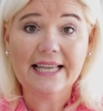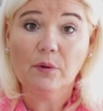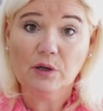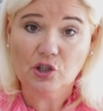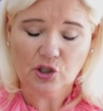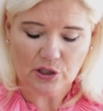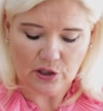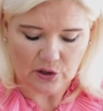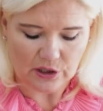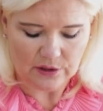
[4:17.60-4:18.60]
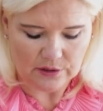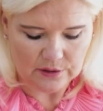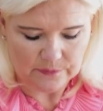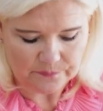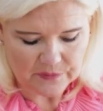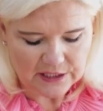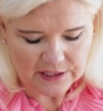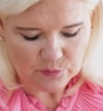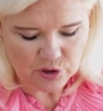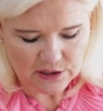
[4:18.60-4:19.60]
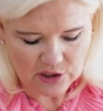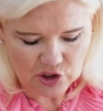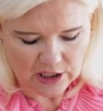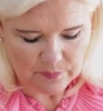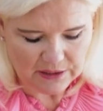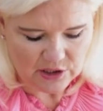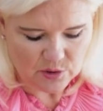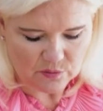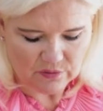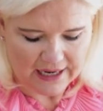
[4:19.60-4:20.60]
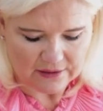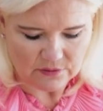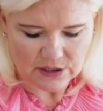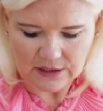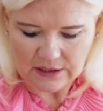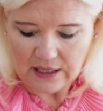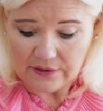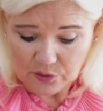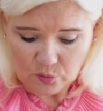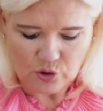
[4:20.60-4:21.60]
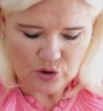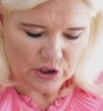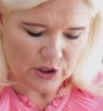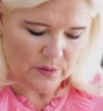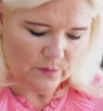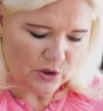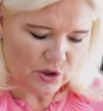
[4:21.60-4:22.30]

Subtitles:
that's how it should look. So I'm just going to shape it into a round. Then all you do,